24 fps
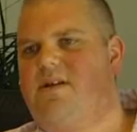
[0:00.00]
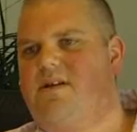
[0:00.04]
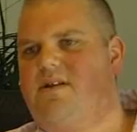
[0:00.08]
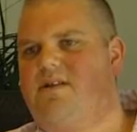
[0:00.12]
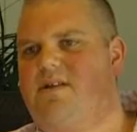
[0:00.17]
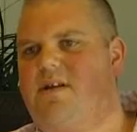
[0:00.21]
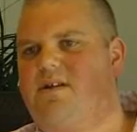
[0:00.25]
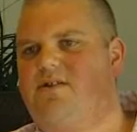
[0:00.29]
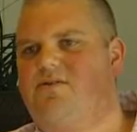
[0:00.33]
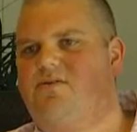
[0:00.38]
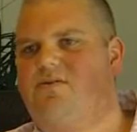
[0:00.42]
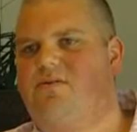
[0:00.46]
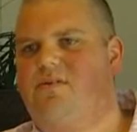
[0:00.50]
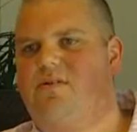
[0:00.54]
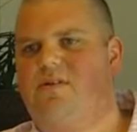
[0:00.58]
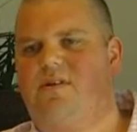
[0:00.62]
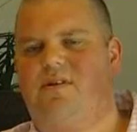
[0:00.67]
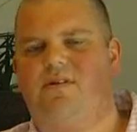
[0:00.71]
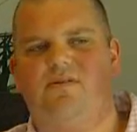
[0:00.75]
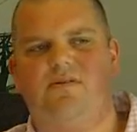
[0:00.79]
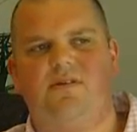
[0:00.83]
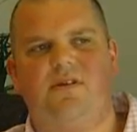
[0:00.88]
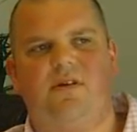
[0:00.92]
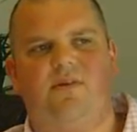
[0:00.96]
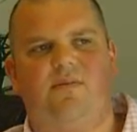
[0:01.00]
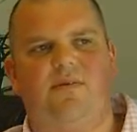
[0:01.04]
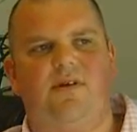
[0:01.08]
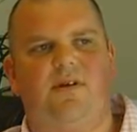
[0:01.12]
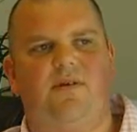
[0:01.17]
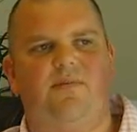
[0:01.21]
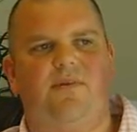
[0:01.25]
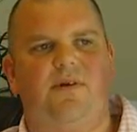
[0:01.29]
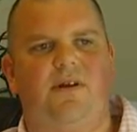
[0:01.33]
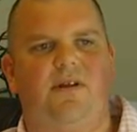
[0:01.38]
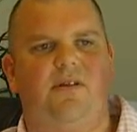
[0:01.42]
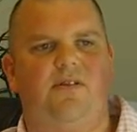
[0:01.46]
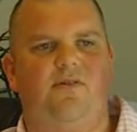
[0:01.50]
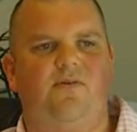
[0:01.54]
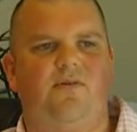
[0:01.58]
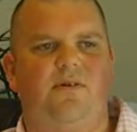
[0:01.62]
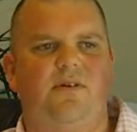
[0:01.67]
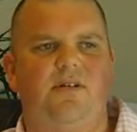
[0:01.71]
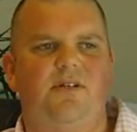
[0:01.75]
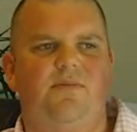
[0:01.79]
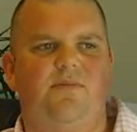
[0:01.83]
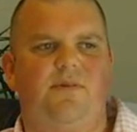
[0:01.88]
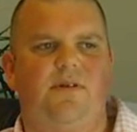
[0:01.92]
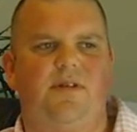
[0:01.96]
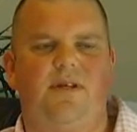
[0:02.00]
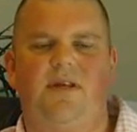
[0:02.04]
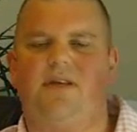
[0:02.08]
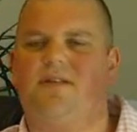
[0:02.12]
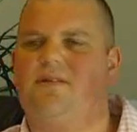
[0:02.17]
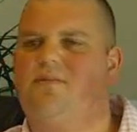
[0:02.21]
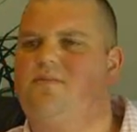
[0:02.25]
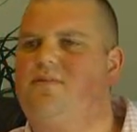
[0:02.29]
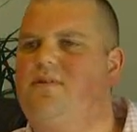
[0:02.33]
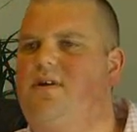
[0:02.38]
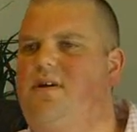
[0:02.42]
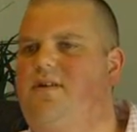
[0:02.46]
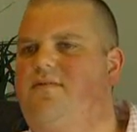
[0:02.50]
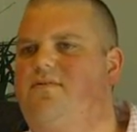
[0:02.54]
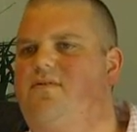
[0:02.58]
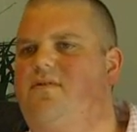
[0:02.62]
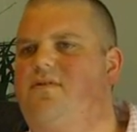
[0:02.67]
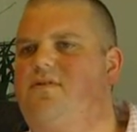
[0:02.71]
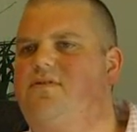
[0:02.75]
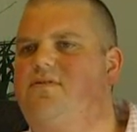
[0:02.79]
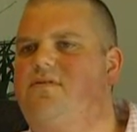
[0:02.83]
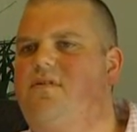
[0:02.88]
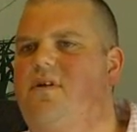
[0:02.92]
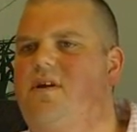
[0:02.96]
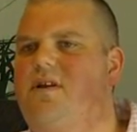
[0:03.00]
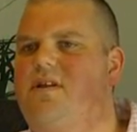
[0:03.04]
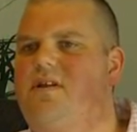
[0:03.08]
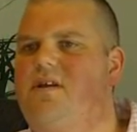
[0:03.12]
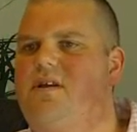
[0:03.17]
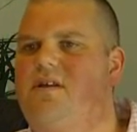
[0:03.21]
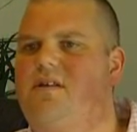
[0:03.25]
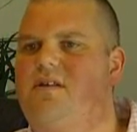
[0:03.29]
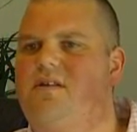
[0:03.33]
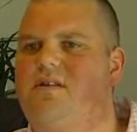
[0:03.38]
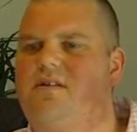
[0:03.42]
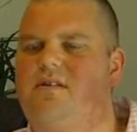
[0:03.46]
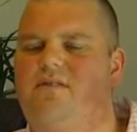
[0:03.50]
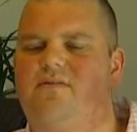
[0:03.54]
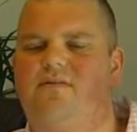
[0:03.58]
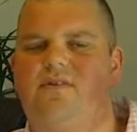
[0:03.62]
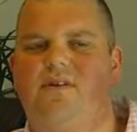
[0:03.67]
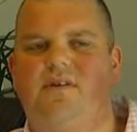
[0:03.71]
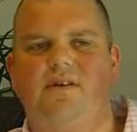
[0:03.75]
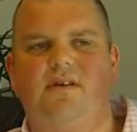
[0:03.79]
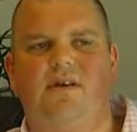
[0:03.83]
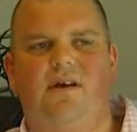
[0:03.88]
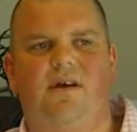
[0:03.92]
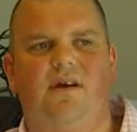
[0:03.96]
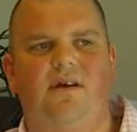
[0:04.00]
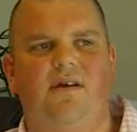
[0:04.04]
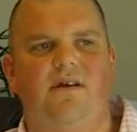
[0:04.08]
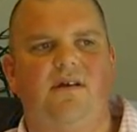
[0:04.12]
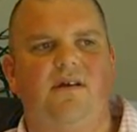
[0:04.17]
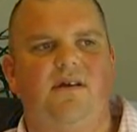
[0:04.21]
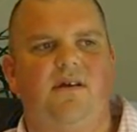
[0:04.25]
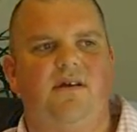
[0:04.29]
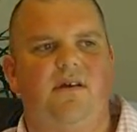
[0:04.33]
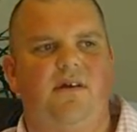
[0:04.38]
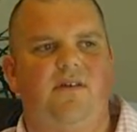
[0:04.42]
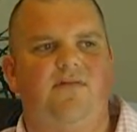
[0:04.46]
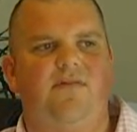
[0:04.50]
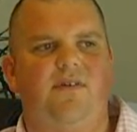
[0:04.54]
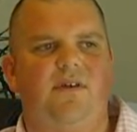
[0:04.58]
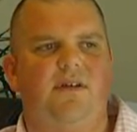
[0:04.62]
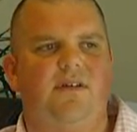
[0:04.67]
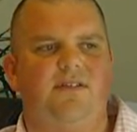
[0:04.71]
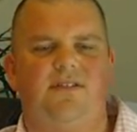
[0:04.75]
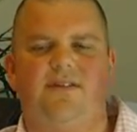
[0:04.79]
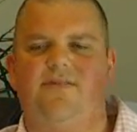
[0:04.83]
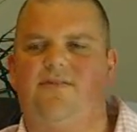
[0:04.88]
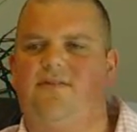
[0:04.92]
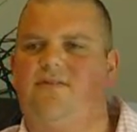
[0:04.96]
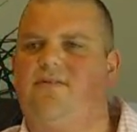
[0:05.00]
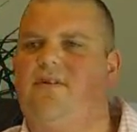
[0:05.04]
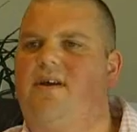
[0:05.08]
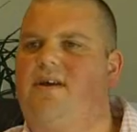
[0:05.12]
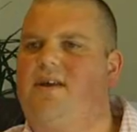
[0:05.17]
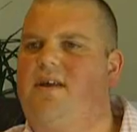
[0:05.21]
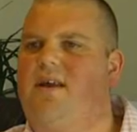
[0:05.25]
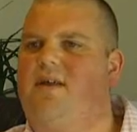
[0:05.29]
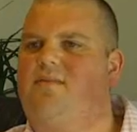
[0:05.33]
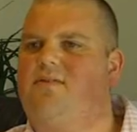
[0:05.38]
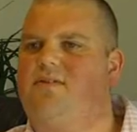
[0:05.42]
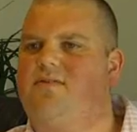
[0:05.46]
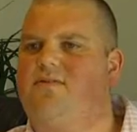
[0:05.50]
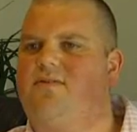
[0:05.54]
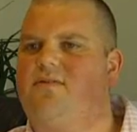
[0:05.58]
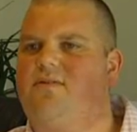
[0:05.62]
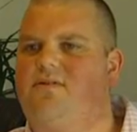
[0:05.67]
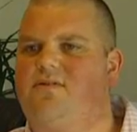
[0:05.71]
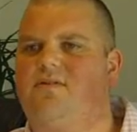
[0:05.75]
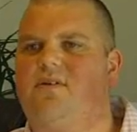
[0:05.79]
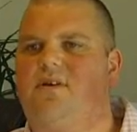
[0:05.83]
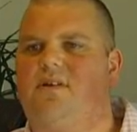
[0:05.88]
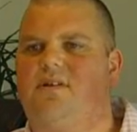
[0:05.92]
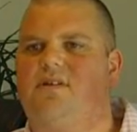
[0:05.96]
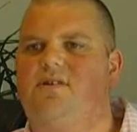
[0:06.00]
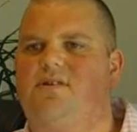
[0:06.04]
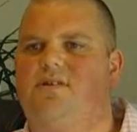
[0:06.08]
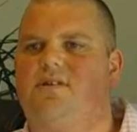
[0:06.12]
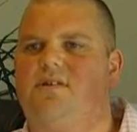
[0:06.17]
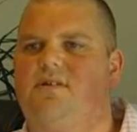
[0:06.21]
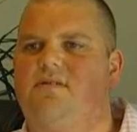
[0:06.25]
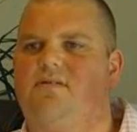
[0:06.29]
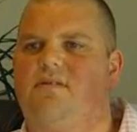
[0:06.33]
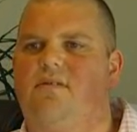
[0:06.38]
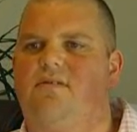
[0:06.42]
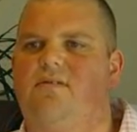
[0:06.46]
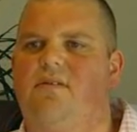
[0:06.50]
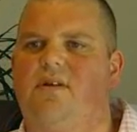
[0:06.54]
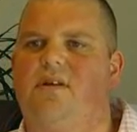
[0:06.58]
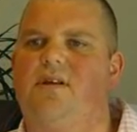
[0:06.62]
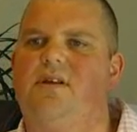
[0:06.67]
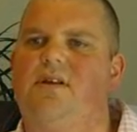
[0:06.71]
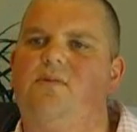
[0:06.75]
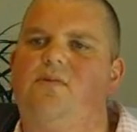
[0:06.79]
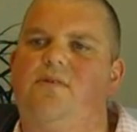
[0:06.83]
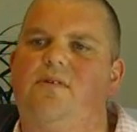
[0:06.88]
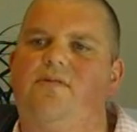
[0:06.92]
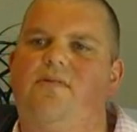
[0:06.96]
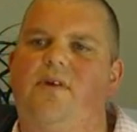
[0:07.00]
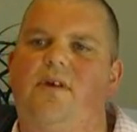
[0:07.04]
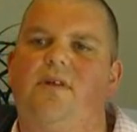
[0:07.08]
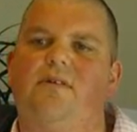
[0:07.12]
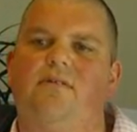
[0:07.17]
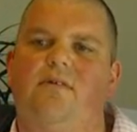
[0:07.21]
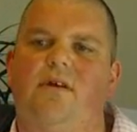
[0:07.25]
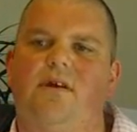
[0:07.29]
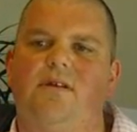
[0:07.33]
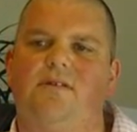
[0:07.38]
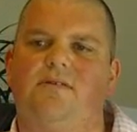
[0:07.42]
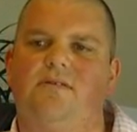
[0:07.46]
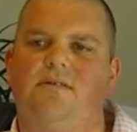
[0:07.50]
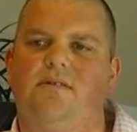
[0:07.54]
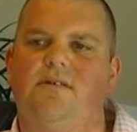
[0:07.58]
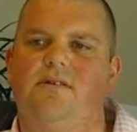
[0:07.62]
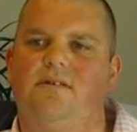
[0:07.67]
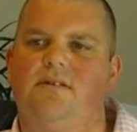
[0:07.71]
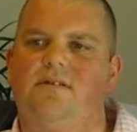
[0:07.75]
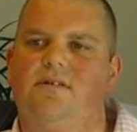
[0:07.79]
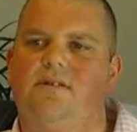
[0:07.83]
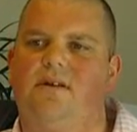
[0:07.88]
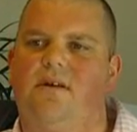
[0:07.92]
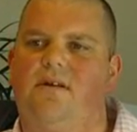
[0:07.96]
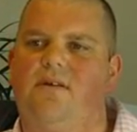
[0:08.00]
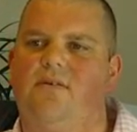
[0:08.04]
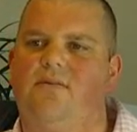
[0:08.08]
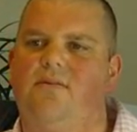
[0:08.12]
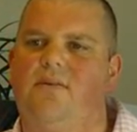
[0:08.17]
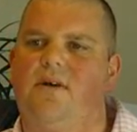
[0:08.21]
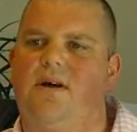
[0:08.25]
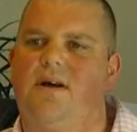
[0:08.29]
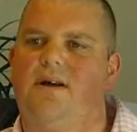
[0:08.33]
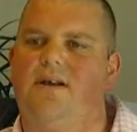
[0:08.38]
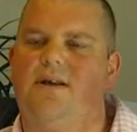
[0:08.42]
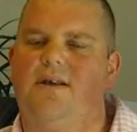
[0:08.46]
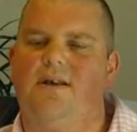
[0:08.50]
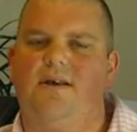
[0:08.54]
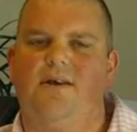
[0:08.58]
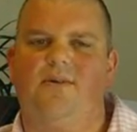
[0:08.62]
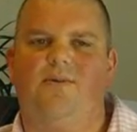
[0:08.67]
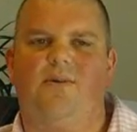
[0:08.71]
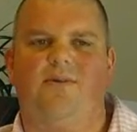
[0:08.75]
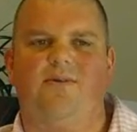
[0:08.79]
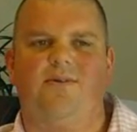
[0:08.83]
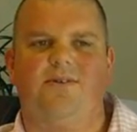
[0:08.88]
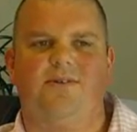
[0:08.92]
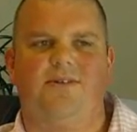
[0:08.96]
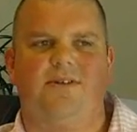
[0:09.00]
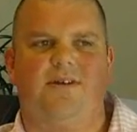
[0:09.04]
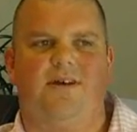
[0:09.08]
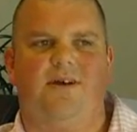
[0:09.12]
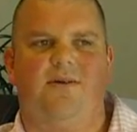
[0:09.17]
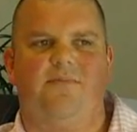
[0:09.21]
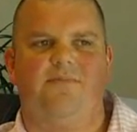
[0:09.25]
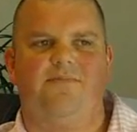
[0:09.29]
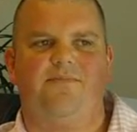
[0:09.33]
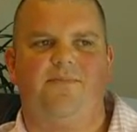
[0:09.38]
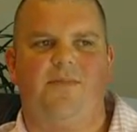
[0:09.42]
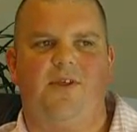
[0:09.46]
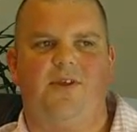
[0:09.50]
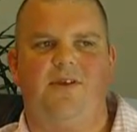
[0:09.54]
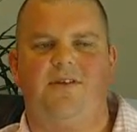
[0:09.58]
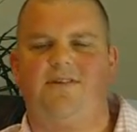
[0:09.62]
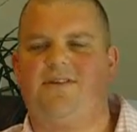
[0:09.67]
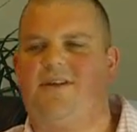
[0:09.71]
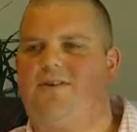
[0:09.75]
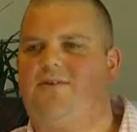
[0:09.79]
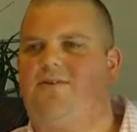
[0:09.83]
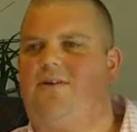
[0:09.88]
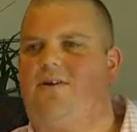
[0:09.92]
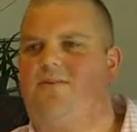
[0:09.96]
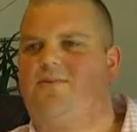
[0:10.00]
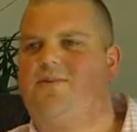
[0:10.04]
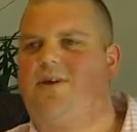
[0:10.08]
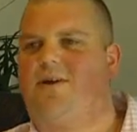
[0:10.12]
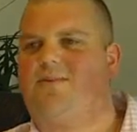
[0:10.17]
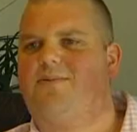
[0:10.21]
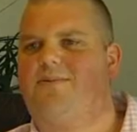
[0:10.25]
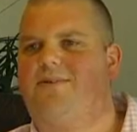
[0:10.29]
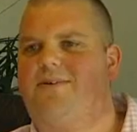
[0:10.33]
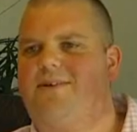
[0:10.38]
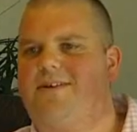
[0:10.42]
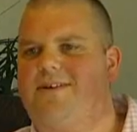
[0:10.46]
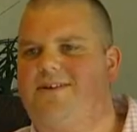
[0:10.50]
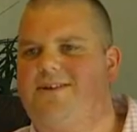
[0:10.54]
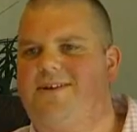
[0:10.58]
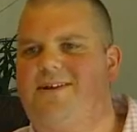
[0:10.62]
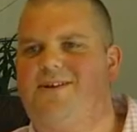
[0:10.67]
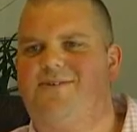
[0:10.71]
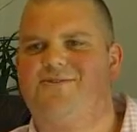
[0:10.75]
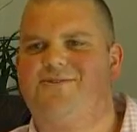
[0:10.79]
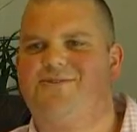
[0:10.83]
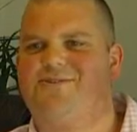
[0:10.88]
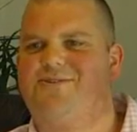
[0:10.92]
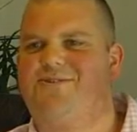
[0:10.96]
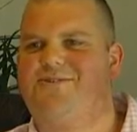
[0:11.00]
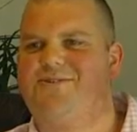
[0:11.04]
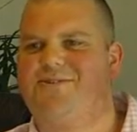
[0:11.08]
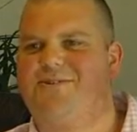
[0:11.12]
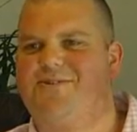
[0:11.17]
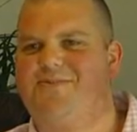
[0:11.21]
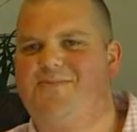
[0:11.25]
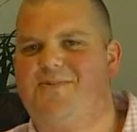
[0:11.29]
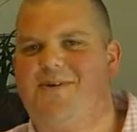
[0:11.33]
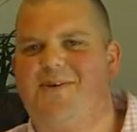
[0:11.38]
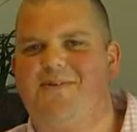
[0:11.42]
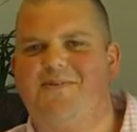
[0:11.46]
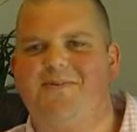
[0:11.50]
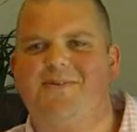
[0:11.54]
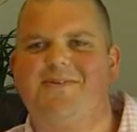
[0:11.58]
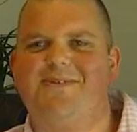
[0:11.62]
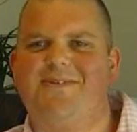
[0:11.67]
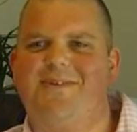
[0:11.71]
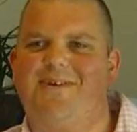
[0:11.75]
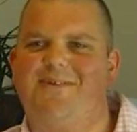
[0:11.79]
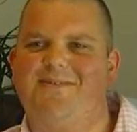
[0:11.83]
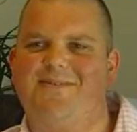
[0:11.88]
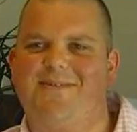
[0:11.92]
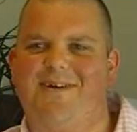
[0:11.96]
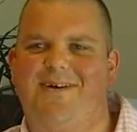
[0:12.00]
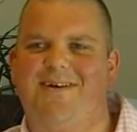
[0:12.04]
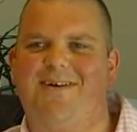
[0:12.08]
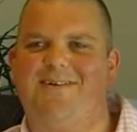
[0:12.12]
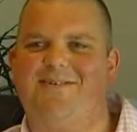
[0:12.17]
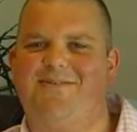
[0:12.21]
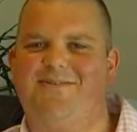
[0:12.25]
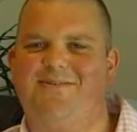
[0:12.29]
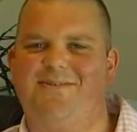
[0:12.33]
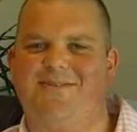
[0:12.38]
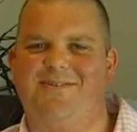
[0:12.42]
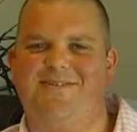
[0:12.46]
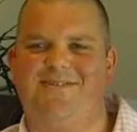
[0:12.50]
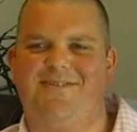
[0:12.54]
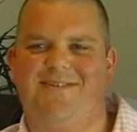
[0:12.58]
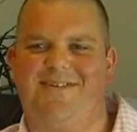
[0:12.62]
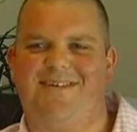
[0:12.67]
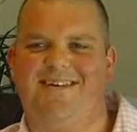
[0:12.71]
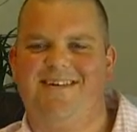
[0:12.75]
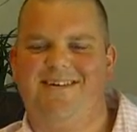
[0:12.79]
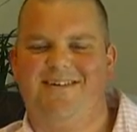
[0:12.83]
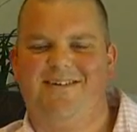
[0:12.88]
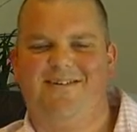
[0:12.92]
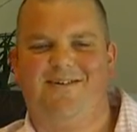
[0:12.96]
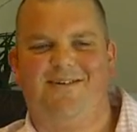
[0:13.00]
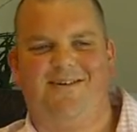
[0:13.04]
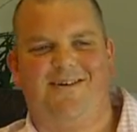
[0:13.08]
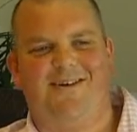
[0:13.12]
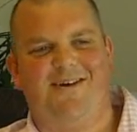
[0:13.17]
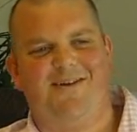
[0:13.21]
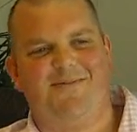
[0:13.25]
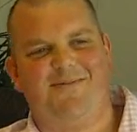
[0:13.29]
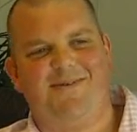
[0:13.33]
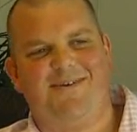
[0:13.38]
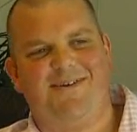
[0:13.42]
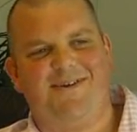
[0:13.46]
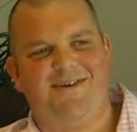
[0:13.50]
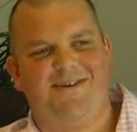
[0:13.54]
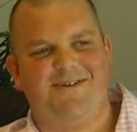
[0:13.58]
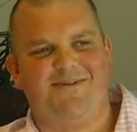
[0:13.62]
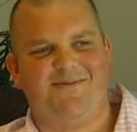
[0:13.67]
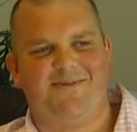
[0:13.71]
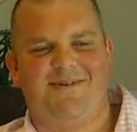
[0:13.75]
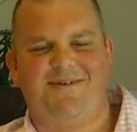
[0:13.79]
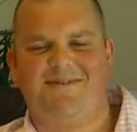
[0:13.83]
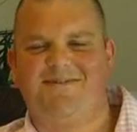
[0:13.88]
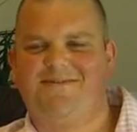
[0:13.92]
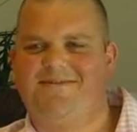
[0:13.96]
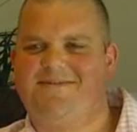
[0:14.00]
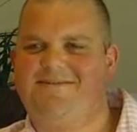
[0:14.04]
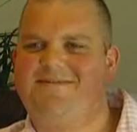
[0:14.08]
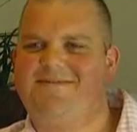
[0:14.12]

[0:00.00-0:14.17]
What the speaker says: and that sort of thing, who's coming up out of 20s, but he hasn't played first grade yet. And if he has 7 or 8 games of first grade this year, I reckon he would have had a great season. So whereas he's getting hyped up like an Andrew Johns at the moment. So I hope he goes well.